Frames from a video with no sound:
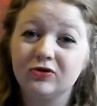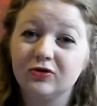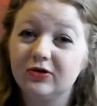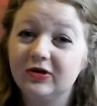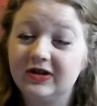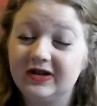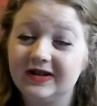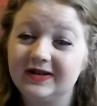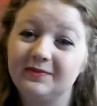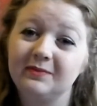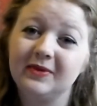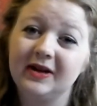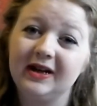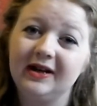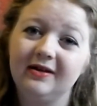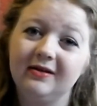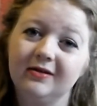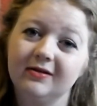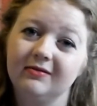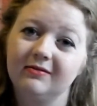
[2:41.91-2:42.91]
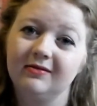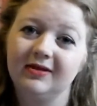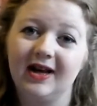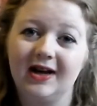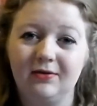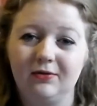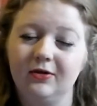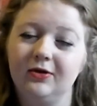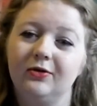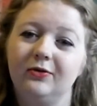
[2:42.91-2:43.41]
choices for me,
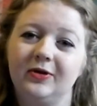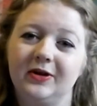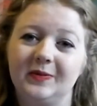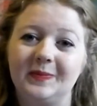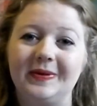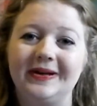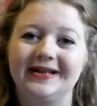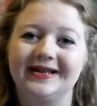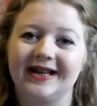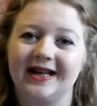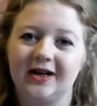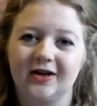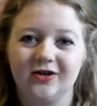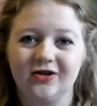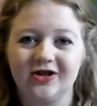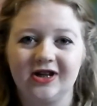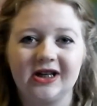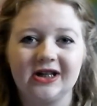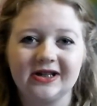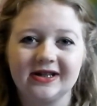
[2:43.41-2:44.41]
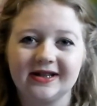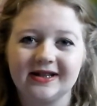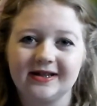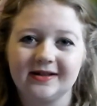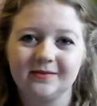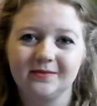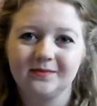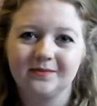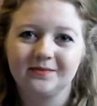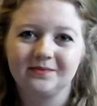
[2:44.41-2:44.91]
there will always be a second chance.